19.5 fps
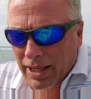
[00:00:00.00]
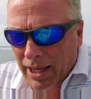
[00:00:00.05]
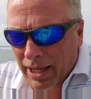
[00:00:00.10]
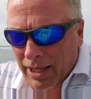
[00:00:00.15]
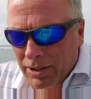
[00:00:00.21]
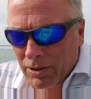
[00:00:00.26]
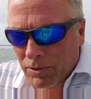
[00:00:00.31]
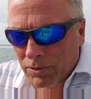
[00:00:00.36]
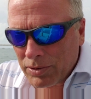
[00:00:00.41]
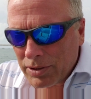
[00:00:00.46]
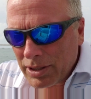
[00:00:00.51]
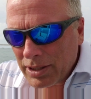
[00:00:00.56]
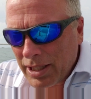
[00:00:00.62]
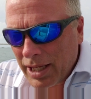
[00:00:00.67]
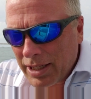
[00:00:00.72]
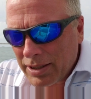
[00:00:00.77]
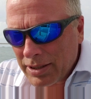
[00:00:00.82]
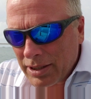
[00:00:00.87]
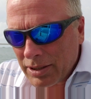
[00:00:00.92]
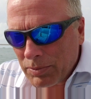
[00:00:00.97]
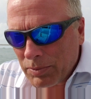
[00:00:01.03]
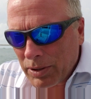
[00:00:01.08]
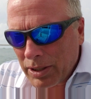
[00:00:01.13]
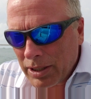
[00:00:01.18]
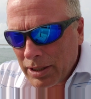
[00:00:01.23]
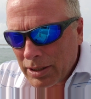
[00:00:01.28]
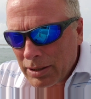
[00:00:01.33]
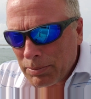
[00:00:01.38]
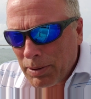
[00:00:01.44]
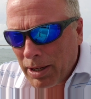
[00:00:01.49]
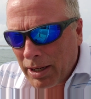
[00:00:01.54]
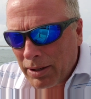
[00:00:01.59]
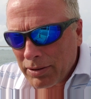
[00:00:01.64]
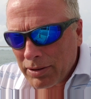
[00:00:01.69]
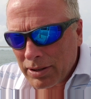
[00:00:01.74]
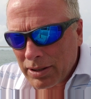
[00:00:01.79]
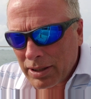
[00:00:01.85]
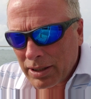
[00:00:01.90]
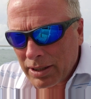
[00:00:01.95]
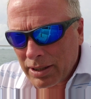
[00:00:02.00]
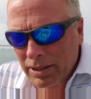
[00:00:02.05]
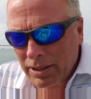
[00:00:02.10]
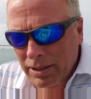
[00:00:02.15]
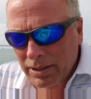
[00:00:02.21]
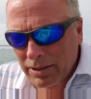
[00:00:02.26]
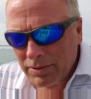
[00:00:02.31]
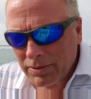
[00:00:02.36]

And only later did we hear about the